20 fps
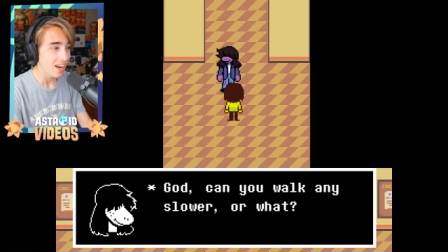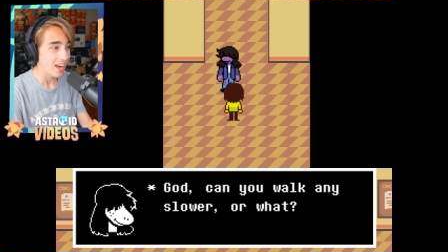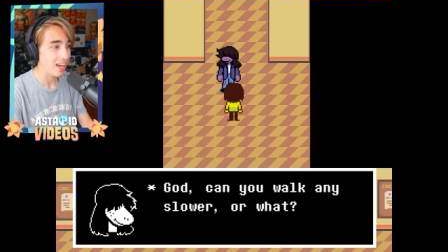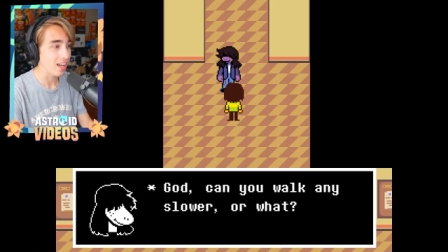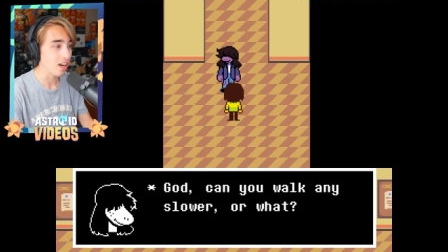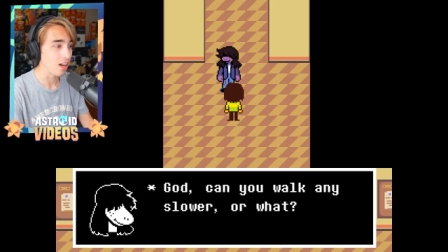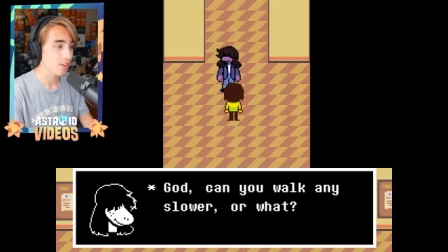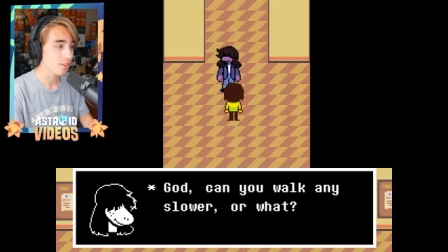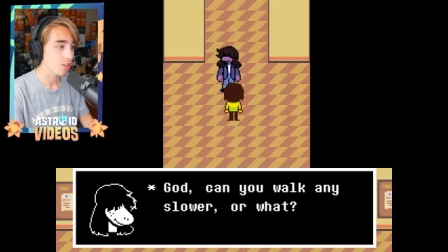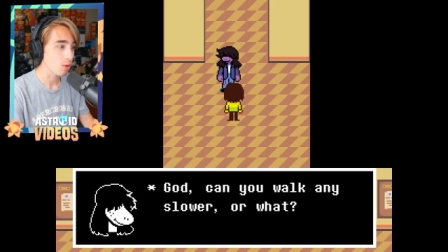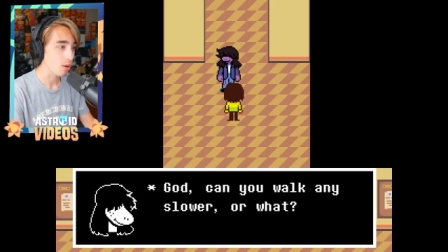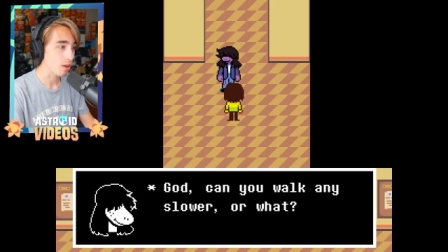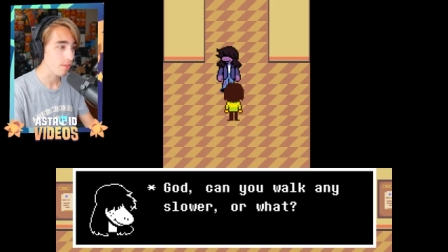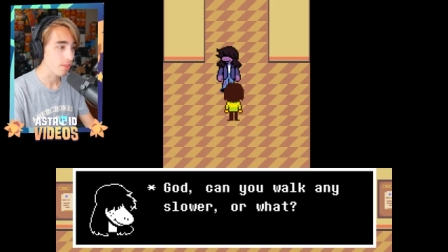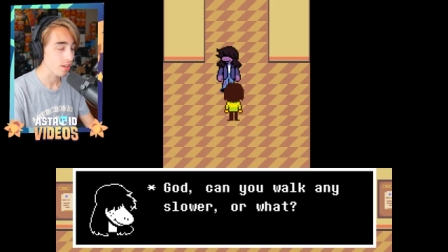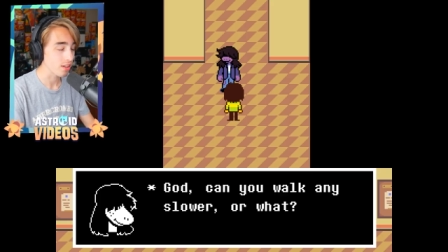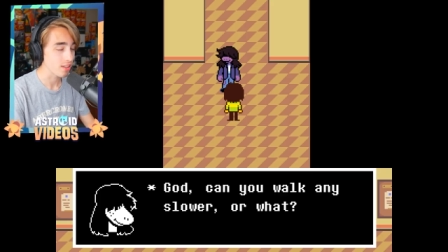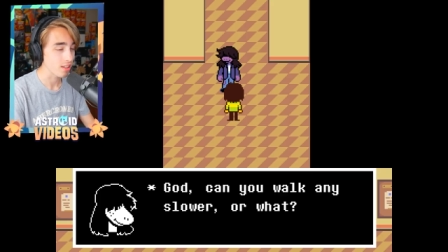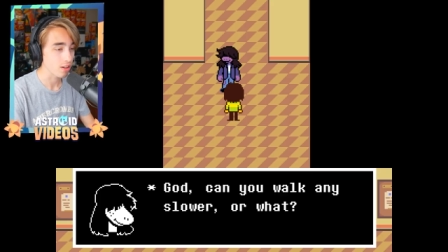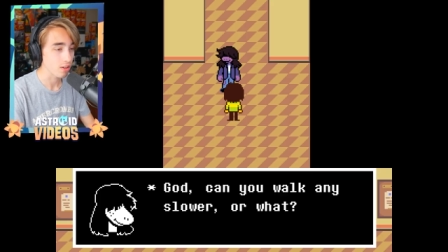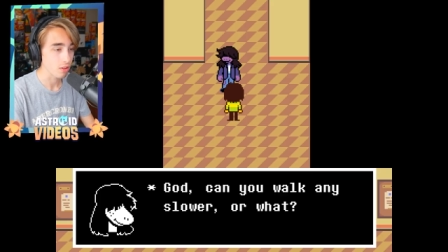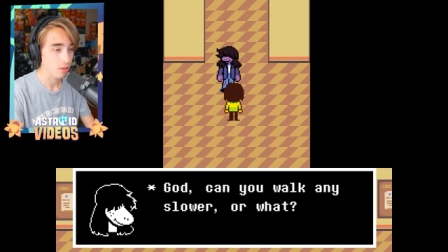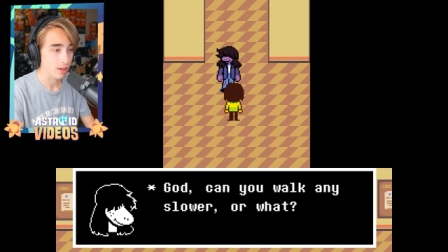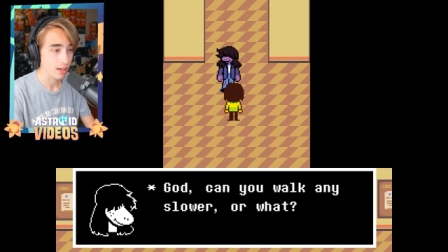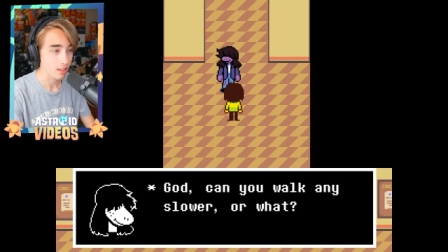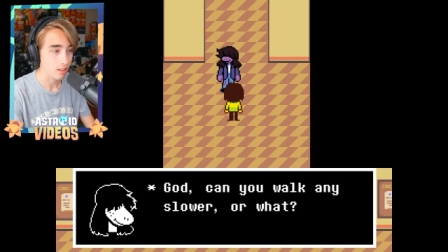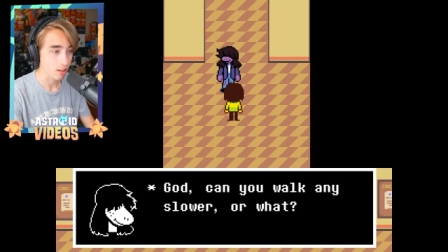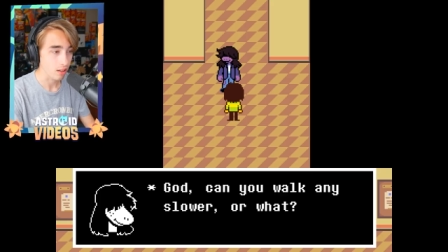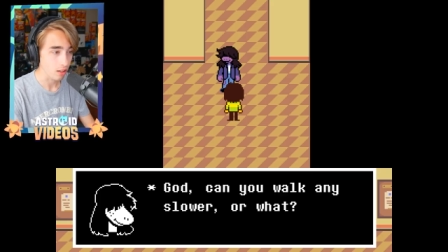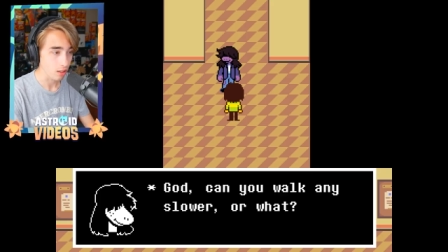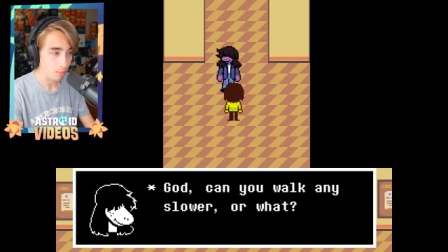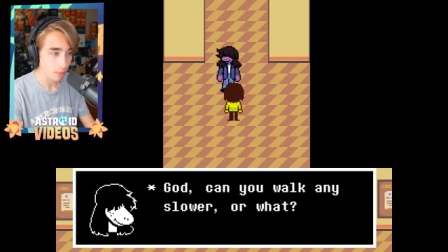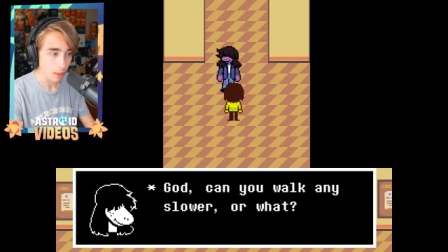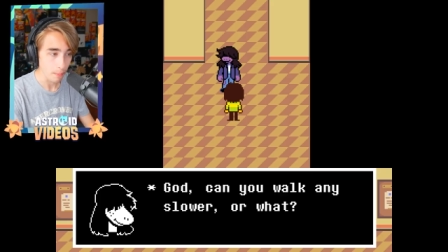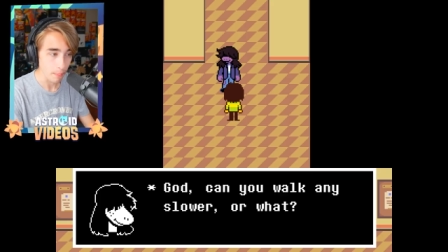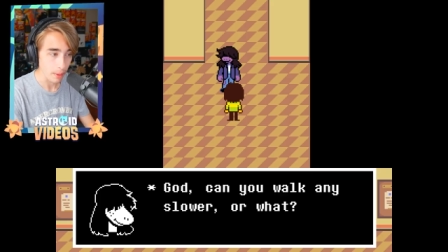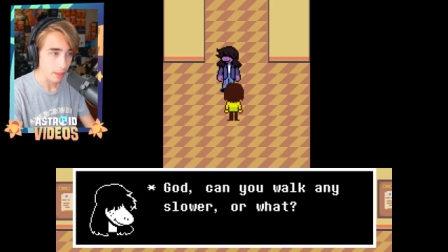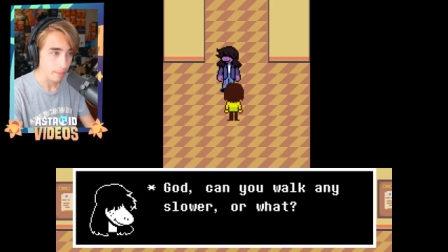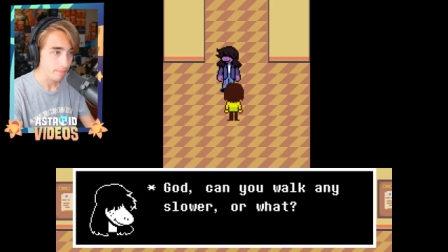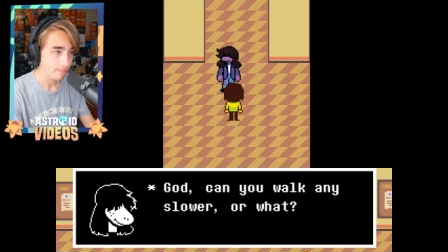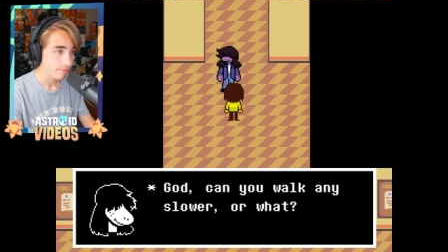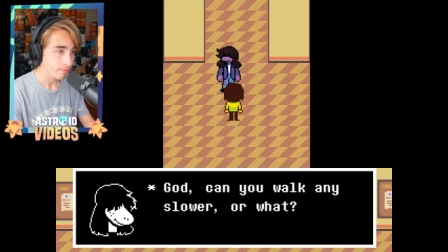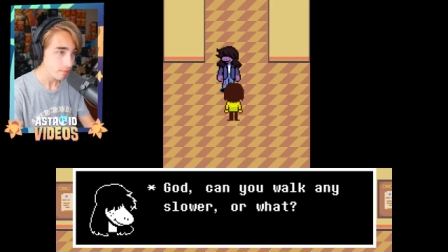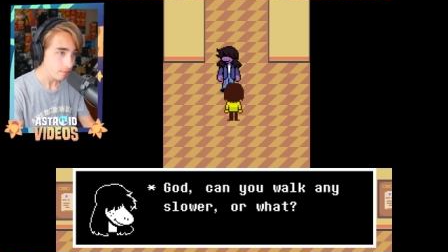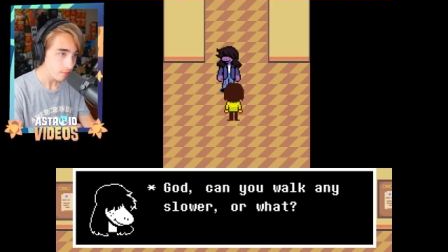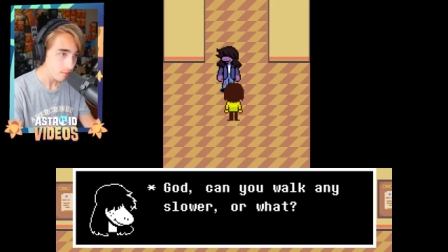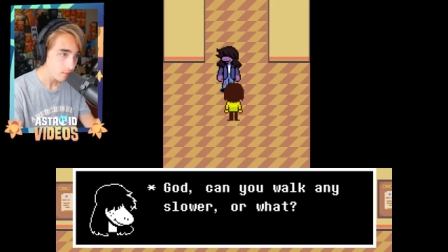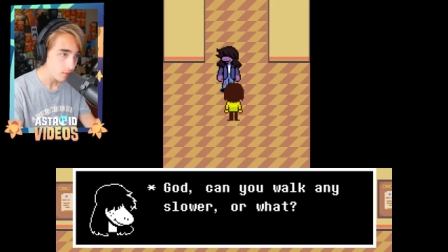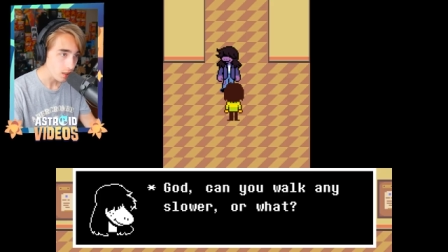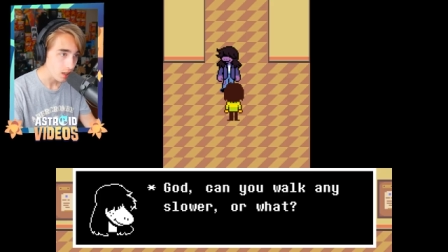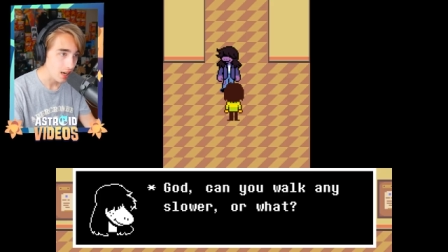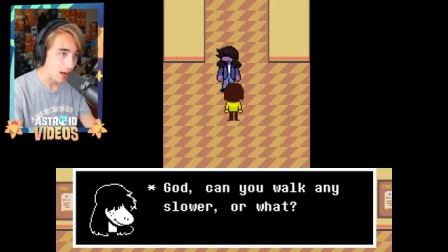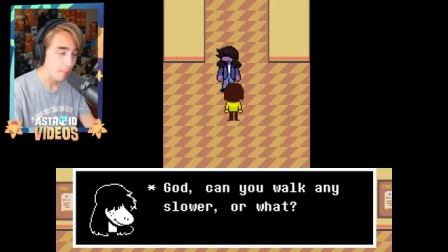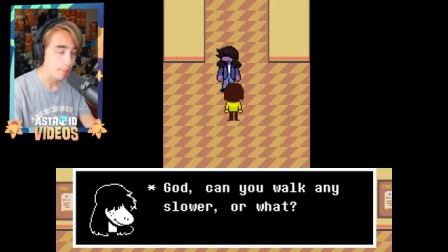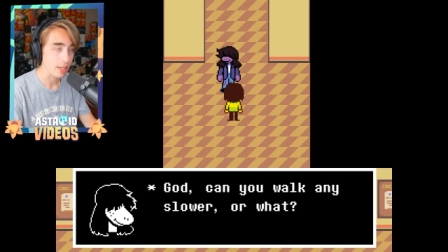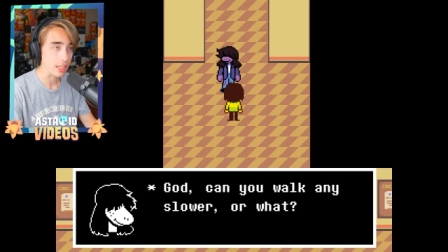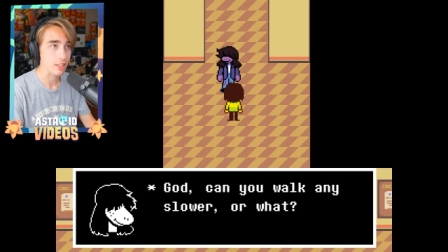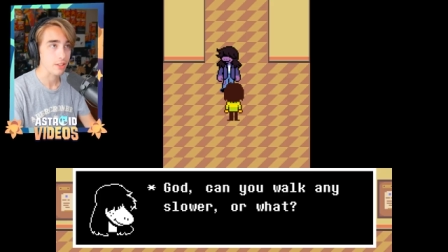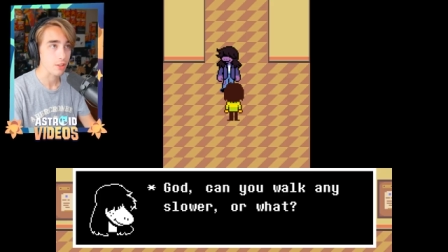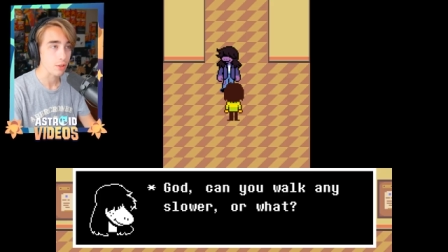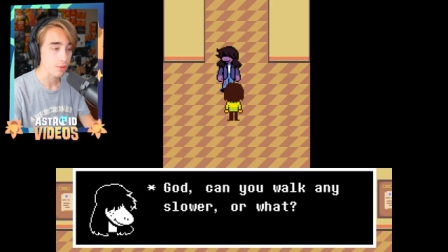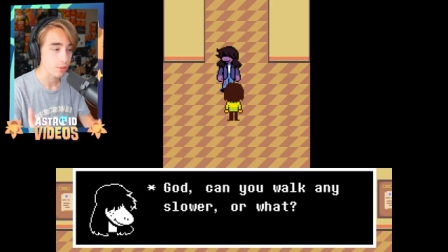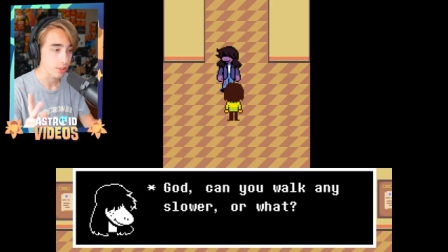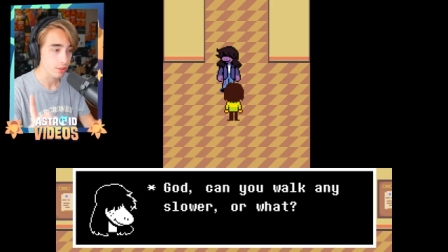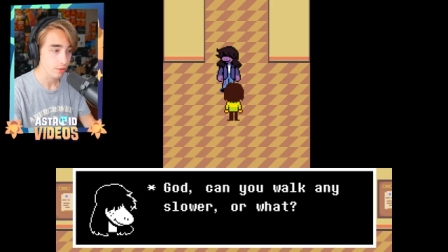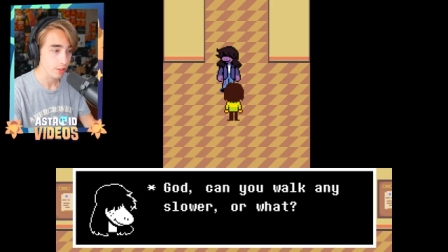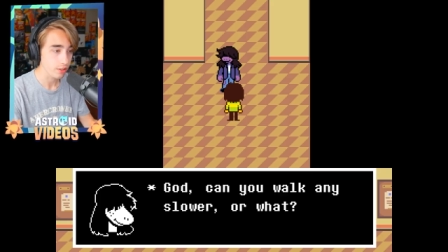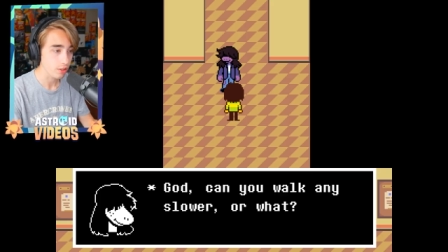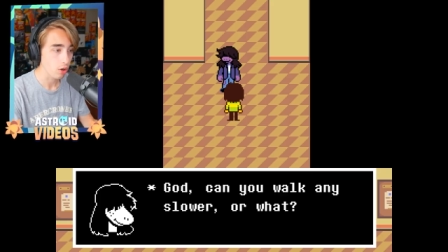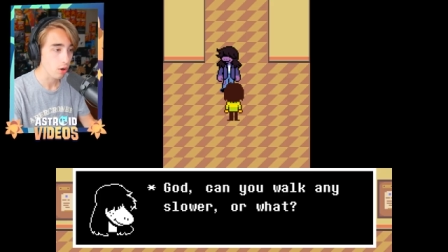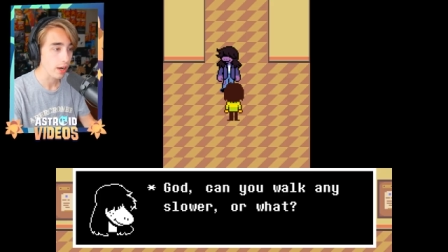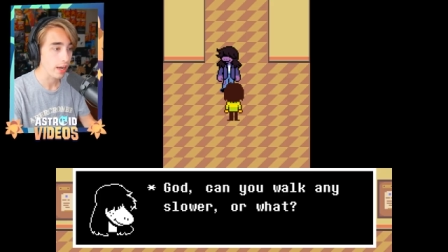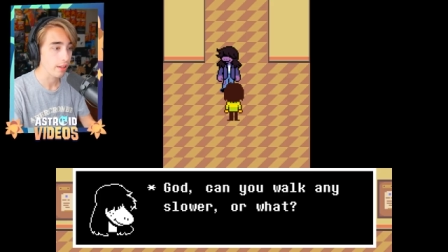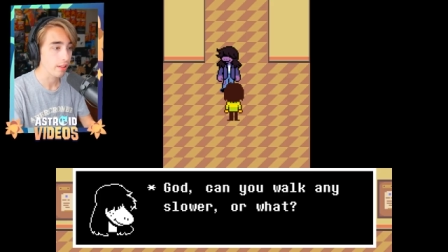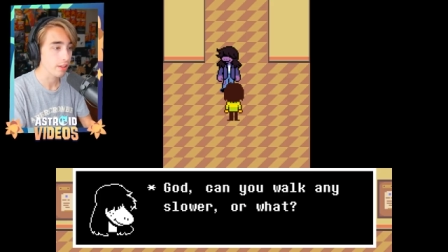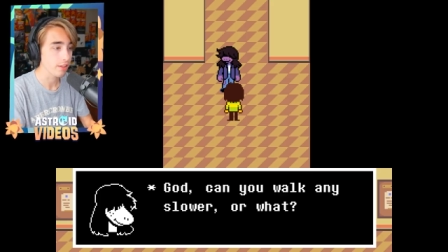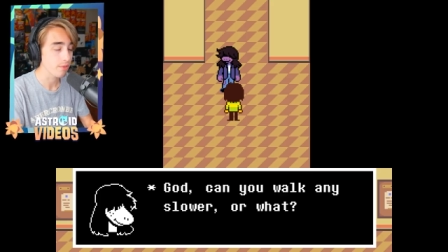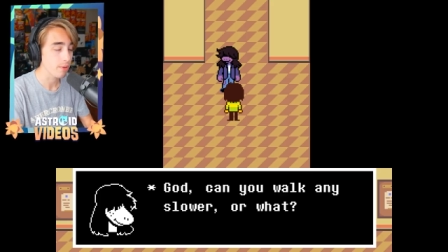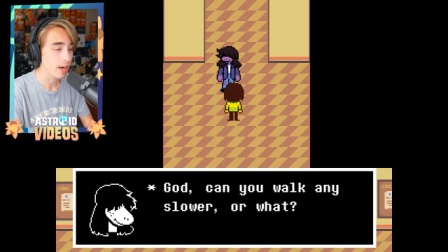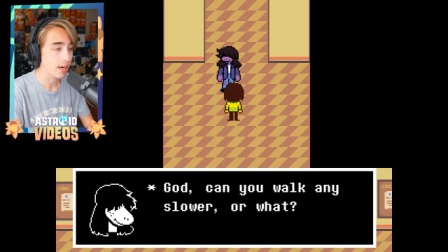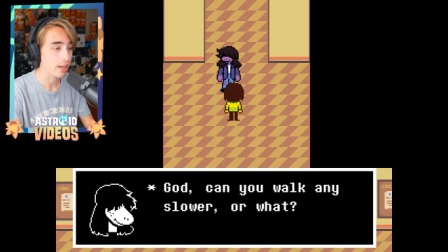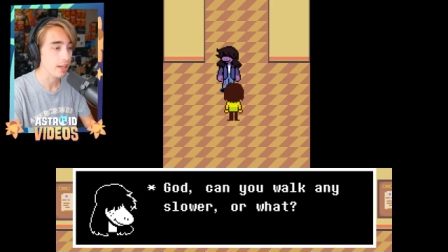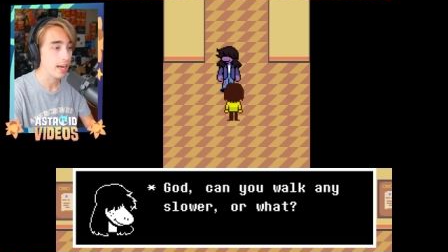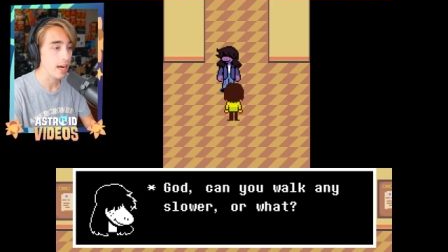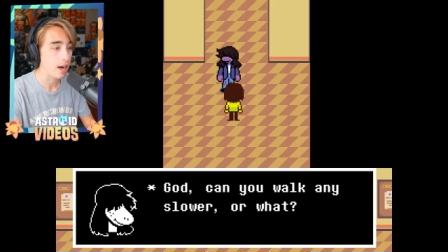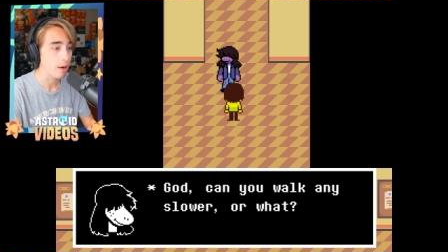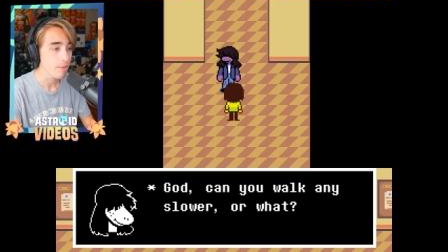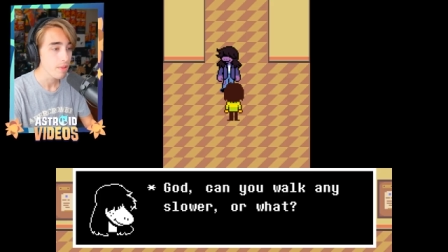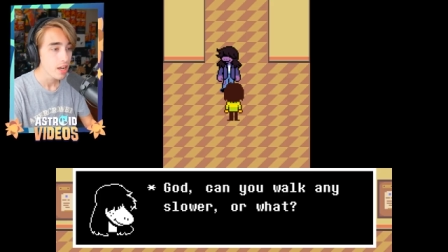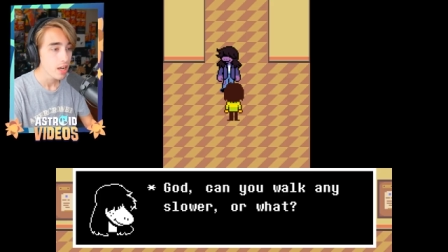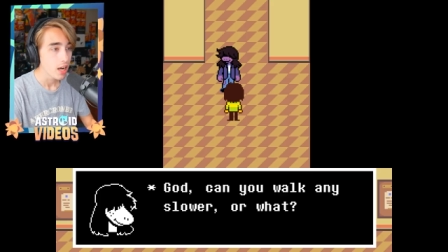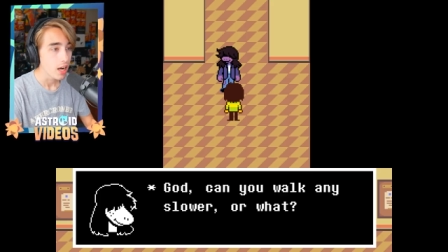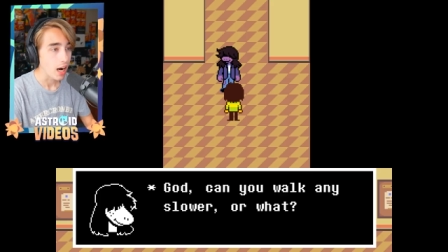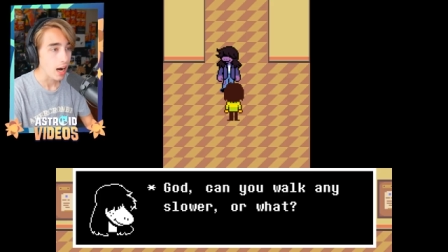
And also, we have the Nintendo Direct in a little bit, but not making excuses. Let's go ahead. Let's rock it out.